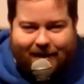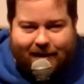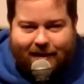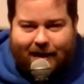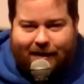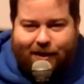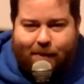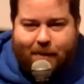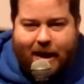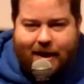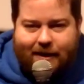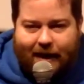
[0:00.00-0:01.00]
That's
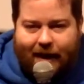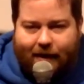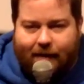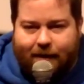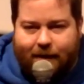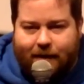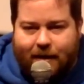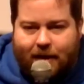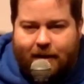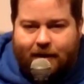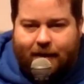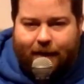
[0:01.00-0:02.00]
amazing.
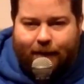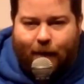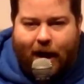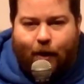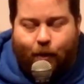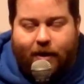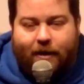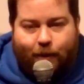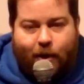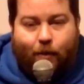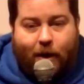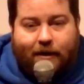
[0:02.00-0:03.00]
Wow.
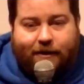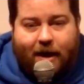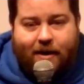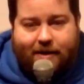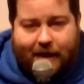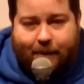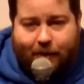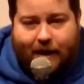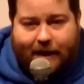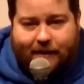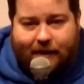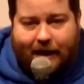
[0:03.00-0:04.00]
Well done, Samuel.
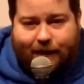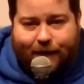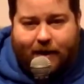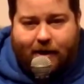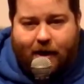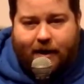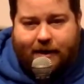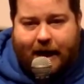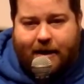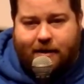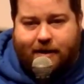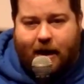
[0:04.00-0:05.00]
That's very nice.
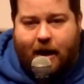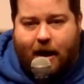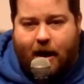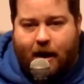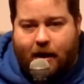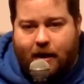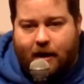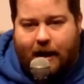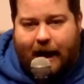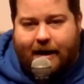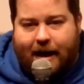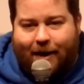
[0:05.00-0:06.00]
And
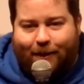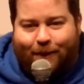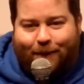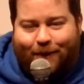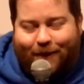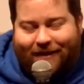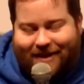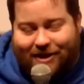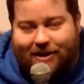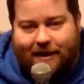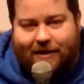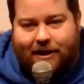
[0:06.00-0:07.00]
how
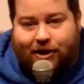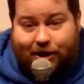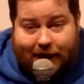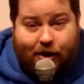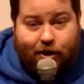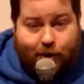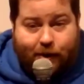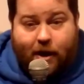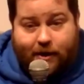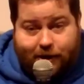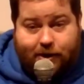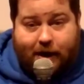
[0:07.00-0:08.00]
did she got you a
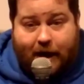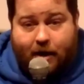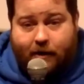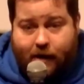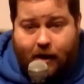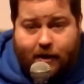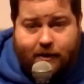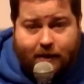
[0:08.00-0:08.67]
card? Did you get her a card?